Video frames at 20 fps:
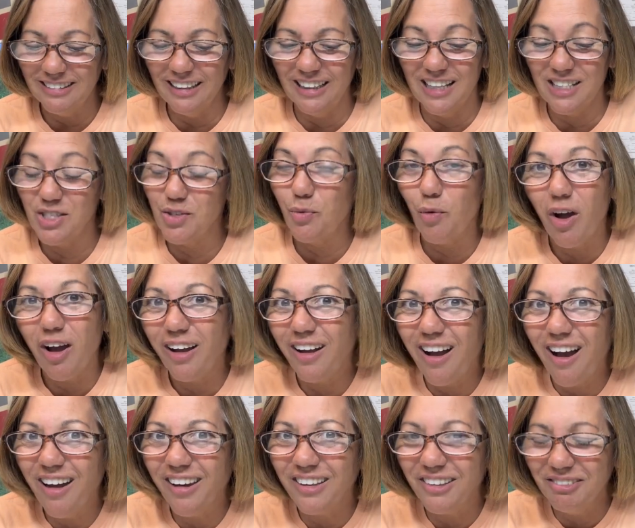That's why I
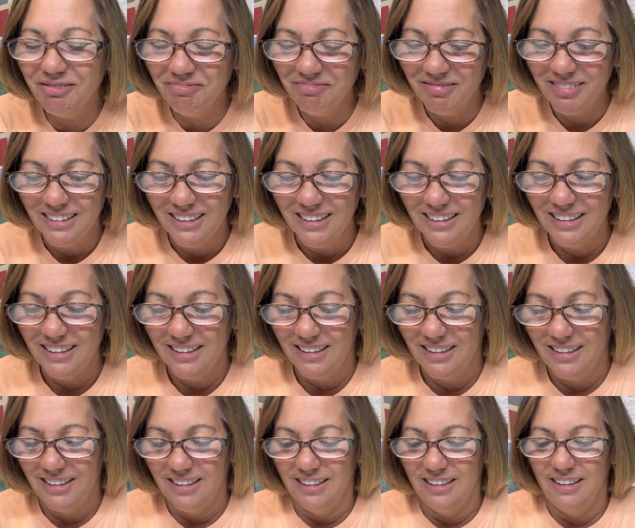got them.
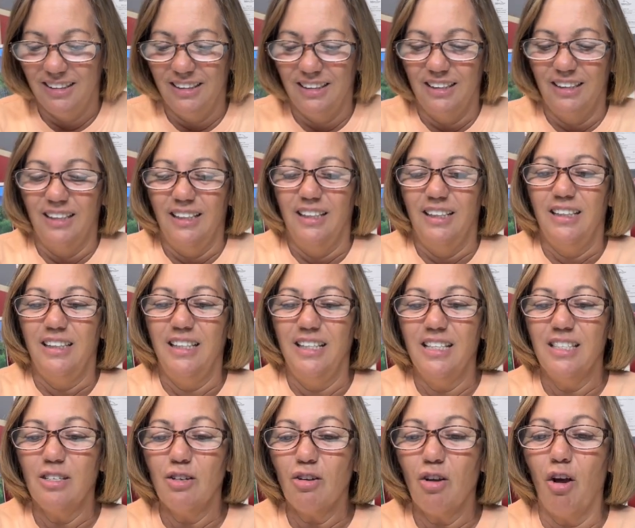
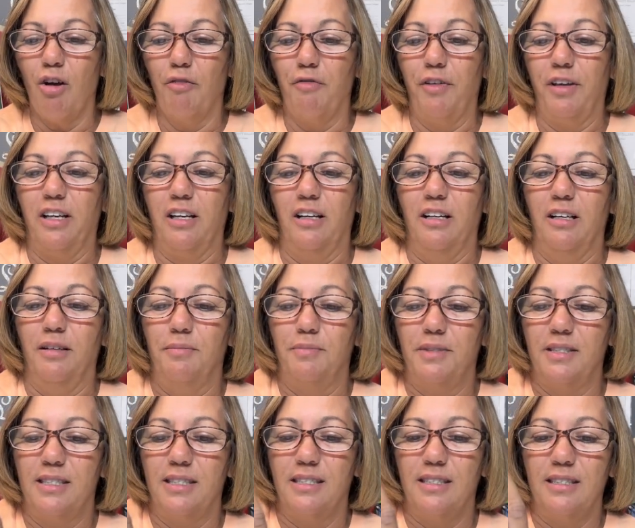These are coffee
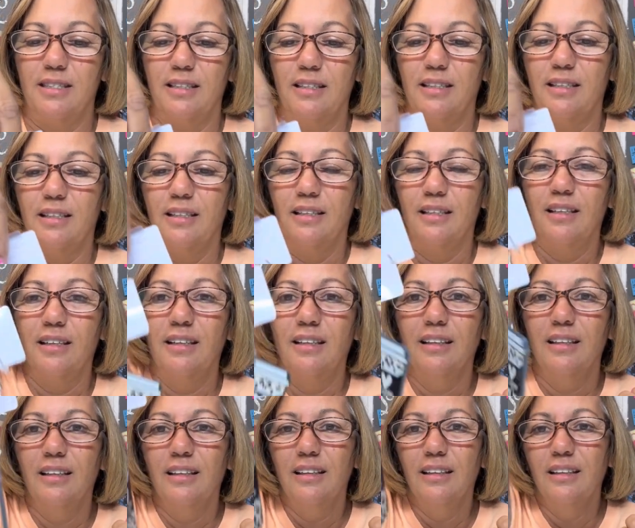cups.
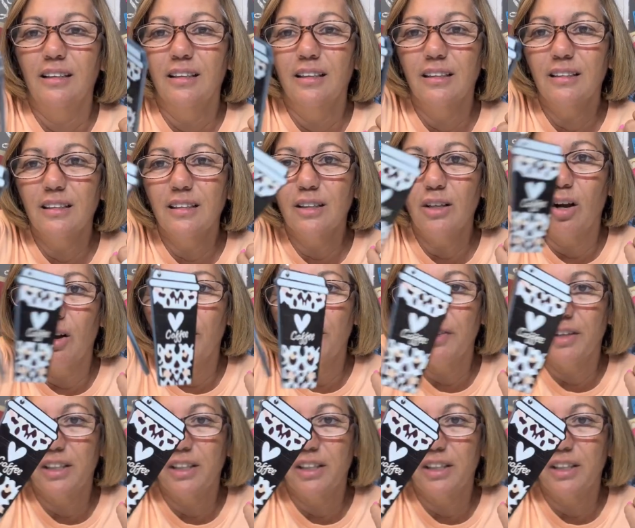Look the coffee